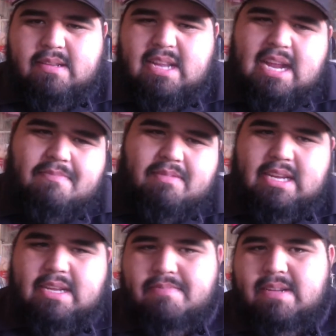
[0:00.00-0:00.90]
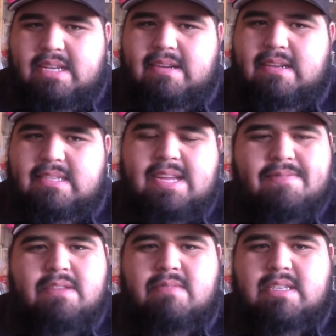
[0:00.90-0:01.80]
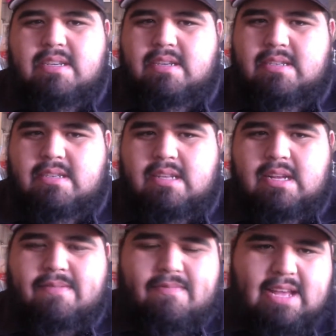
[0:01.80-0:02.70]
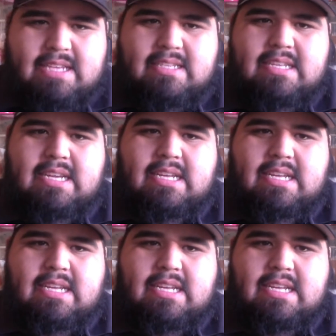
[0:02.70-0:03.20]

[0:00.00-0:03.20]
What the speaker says: not a bloody, but it definitely was a slugfest